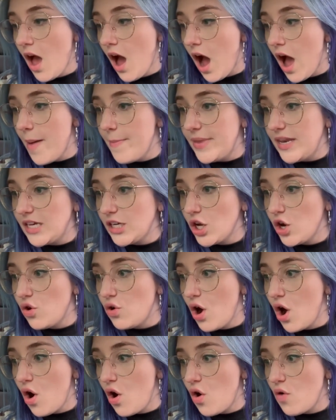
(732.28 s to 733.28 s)
I'm gonna go
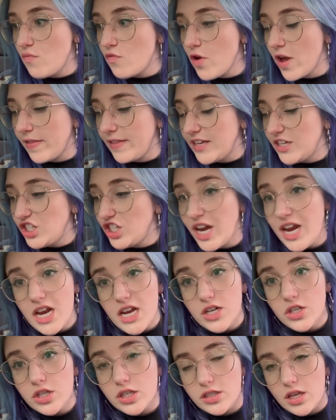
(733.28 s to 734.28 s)
home, quickly
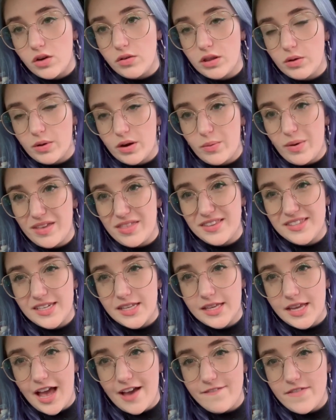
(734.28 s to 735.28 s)
change, because I don't really wanna wear this to the
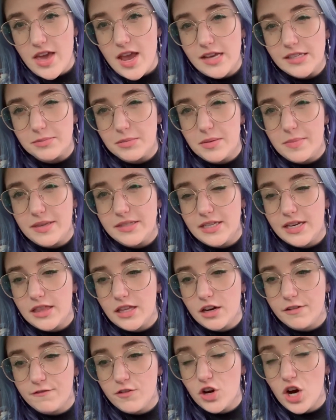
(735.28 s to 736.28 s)
cafe because I'm gonna be sitting
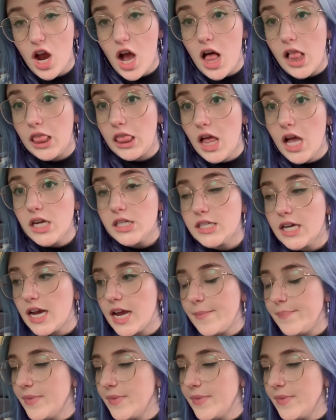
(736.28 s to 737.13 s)
there for a long time.